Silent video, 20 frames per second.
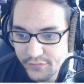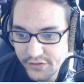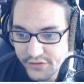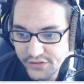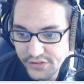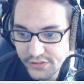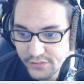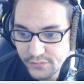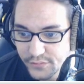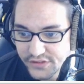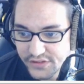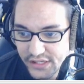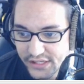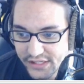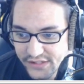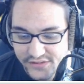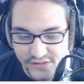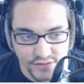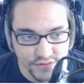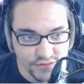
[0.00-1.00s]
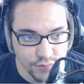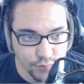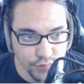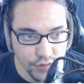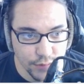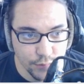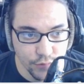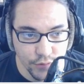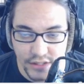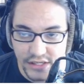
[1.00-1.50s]
function, which I guess there's a
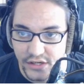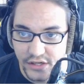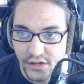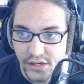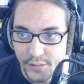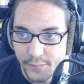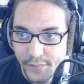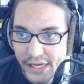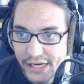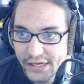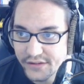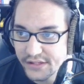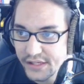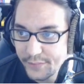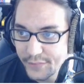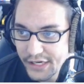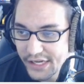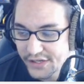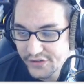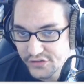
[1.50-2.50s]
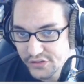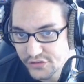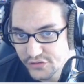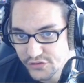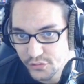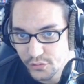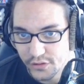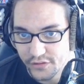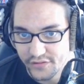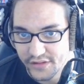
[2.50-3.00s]
breakpoint here automatically. I'm not actually
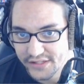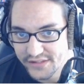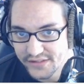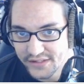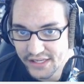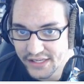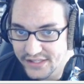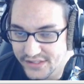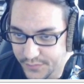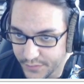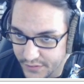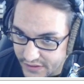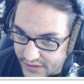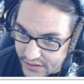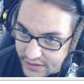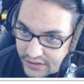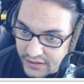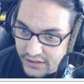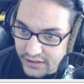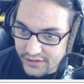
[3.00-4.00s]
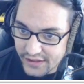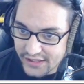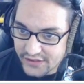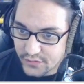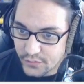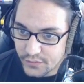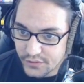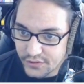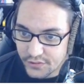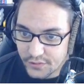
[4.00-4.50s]
sure if that's the case, but that's
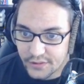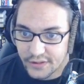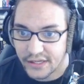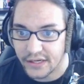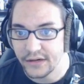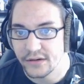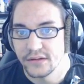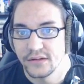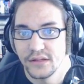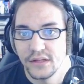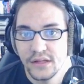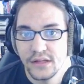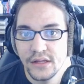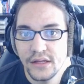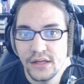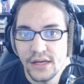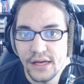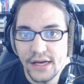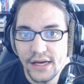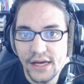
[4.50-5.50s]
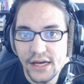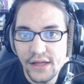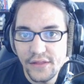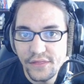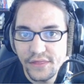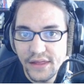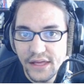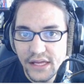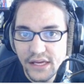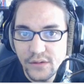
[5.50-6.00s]
what we're doing here. And
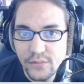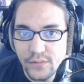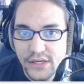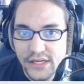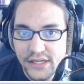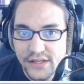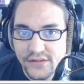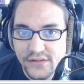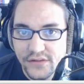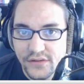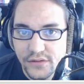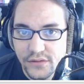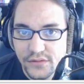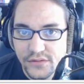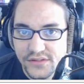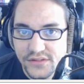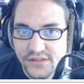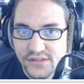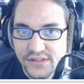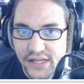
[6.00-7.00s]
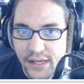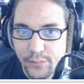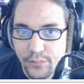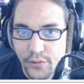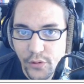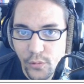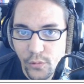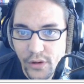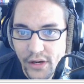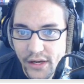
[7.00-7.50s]
then we need to step
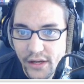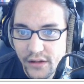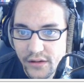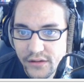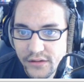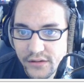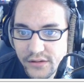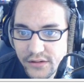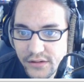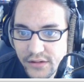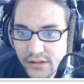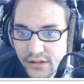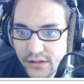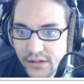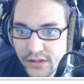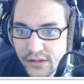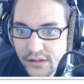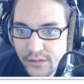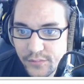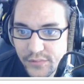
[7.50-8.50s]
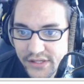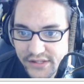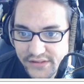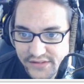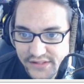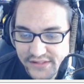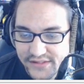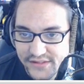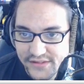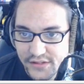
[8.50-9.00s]
a while, because
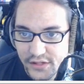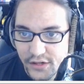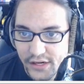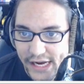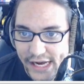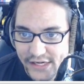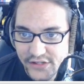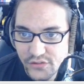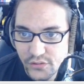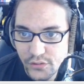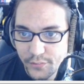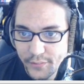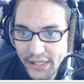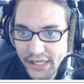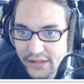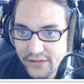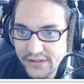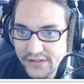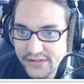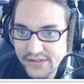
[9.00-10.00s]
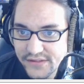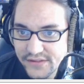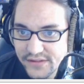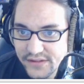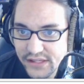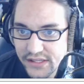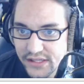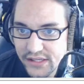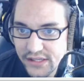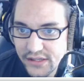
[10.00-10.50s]
this isn't our actual main. This is
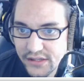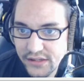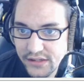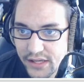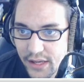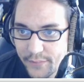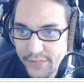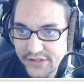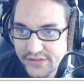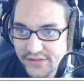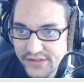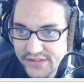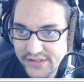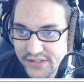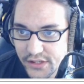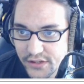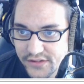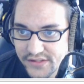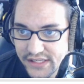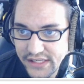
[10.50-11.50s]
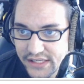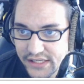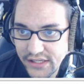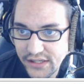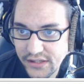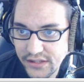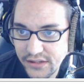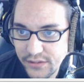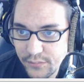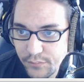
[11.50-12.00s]
the MSVCRT
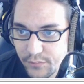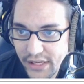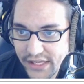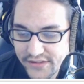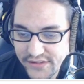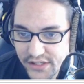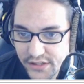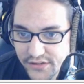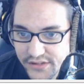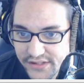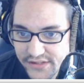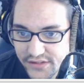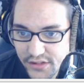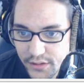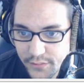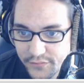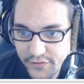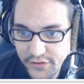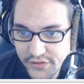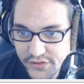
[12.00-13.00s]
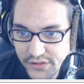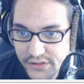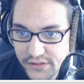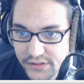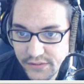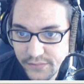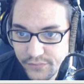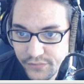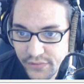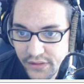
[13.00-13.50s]
main CRT startup function.
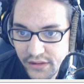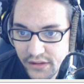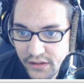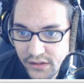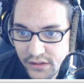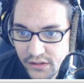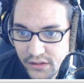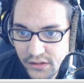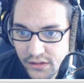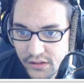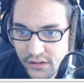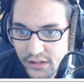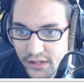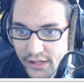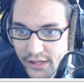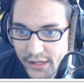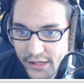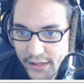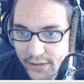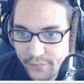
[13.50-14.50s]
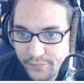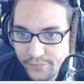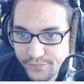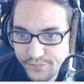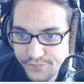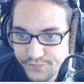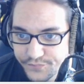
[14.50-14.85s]
And